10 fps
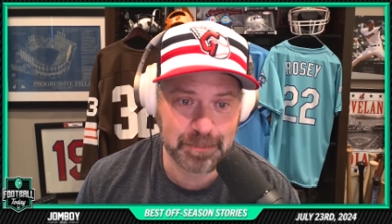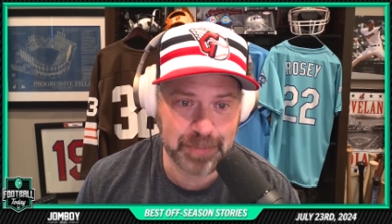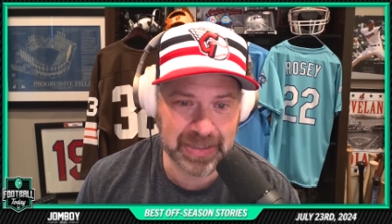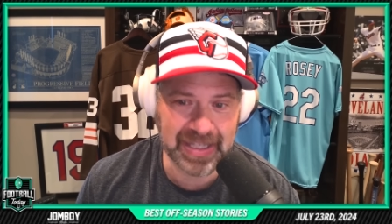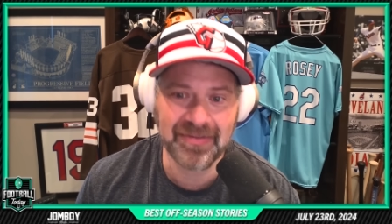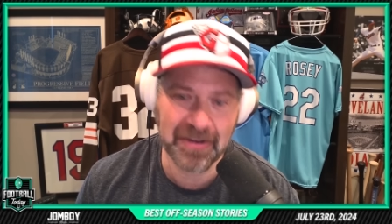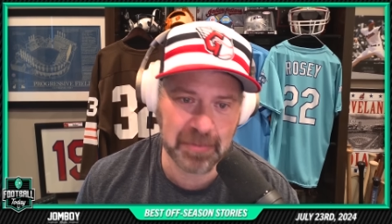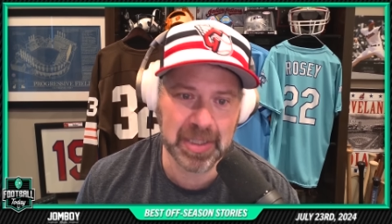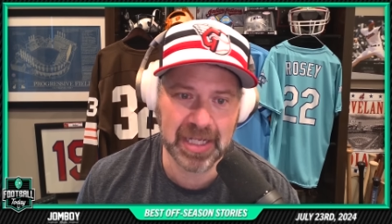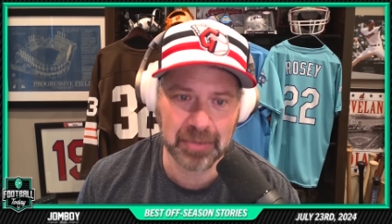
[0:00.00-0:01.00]
but they've never
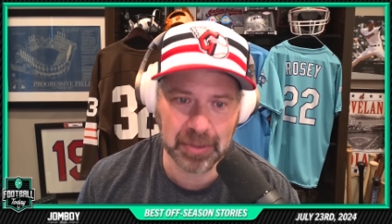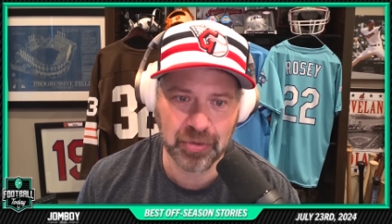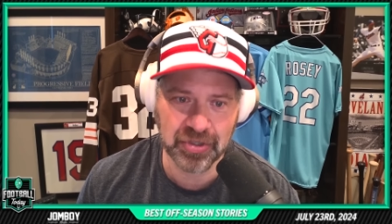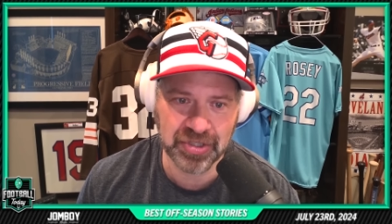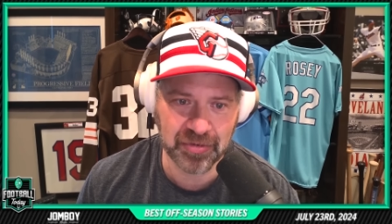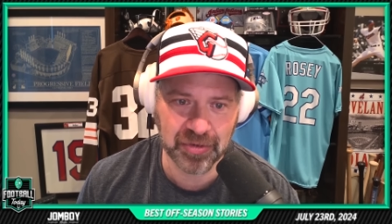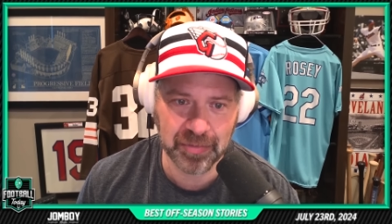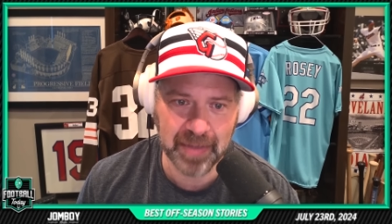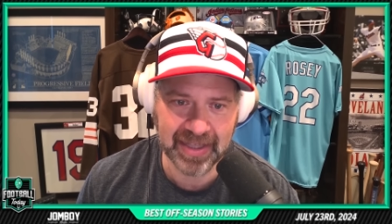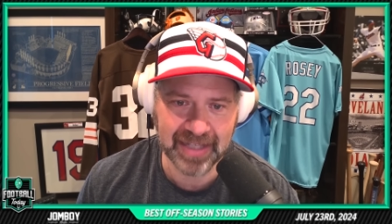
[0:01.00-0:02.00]
been able to push through and
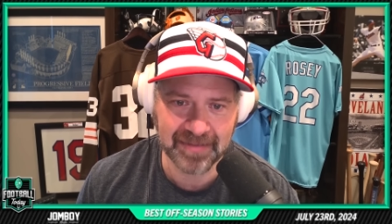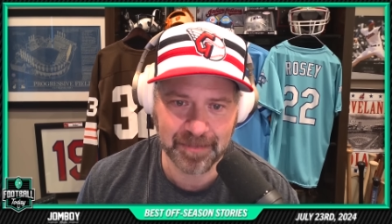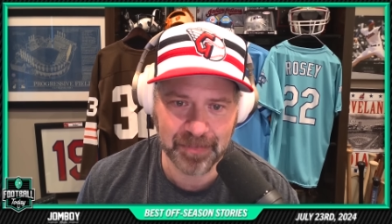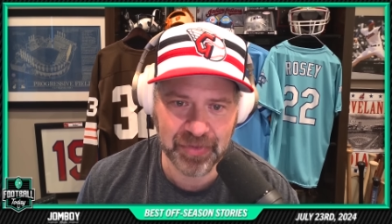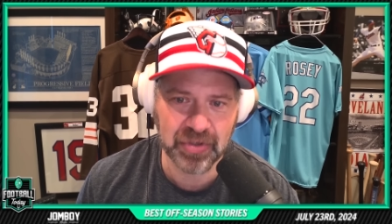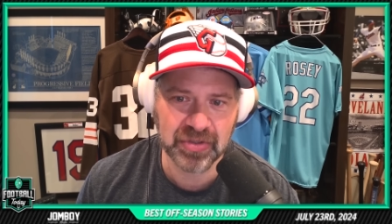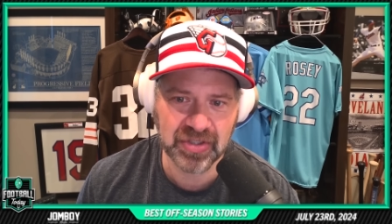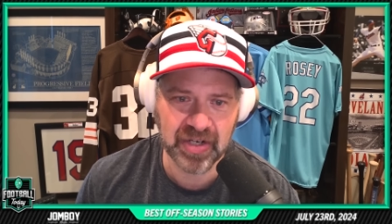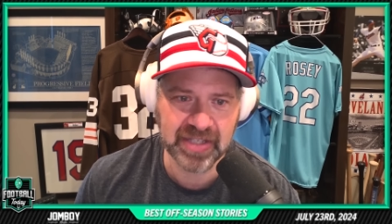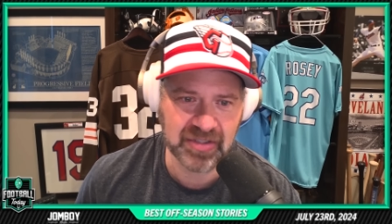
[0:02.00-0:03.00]
make that third
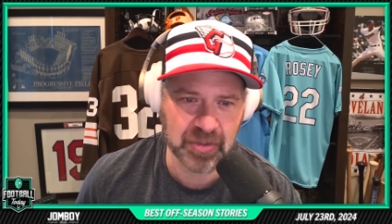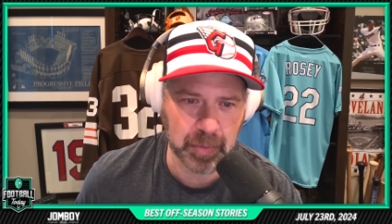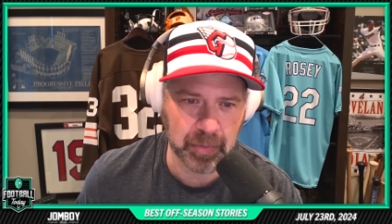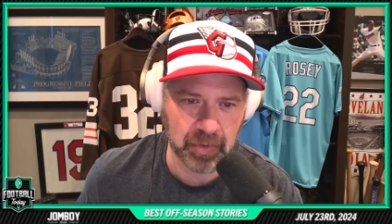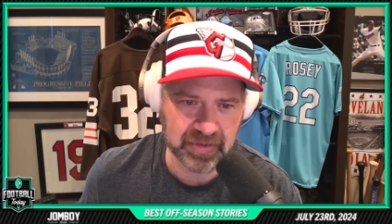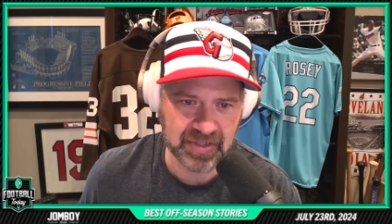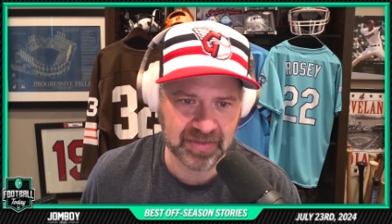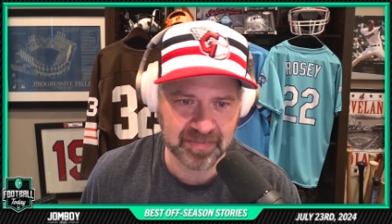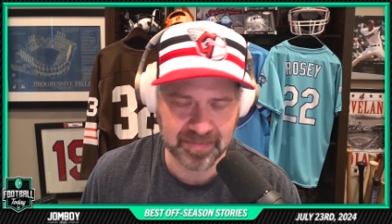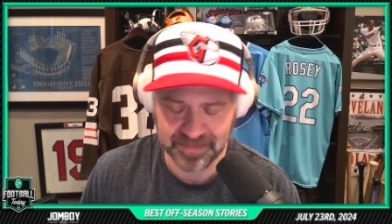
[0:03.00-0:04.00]
straight Super Bowl as
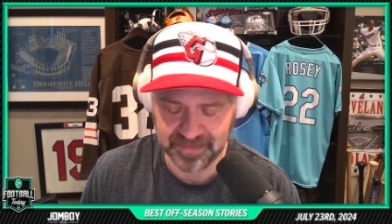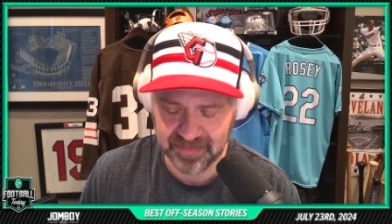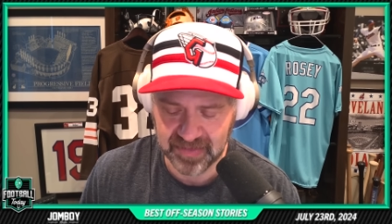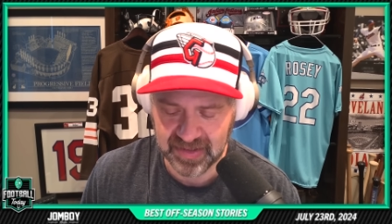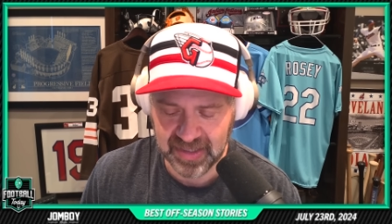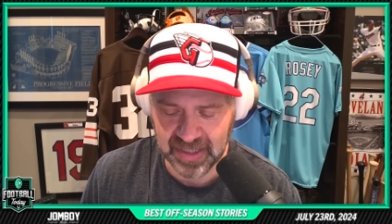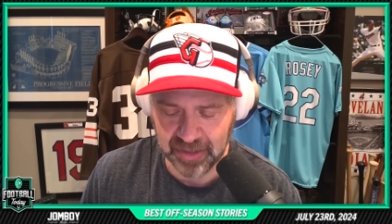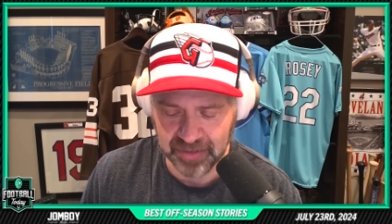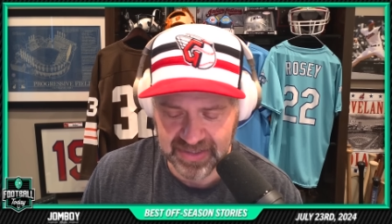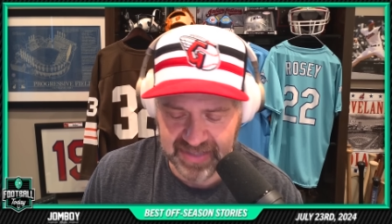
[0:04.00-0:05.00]
a you
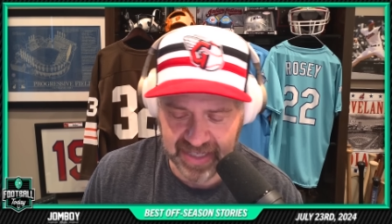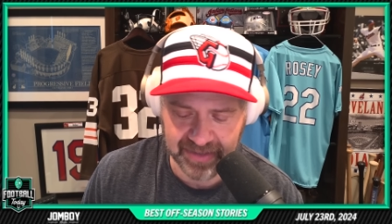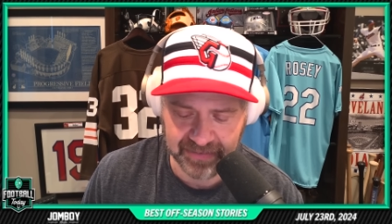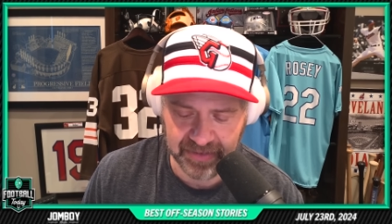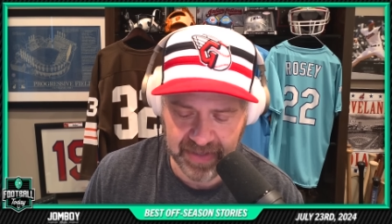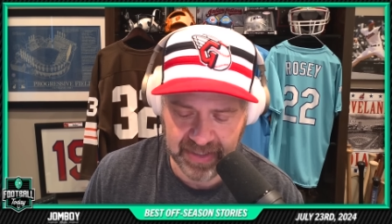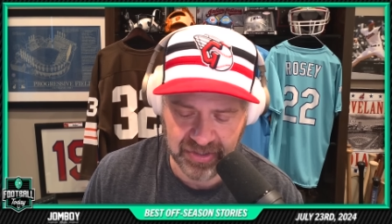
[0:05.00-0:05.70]
know consecutive defending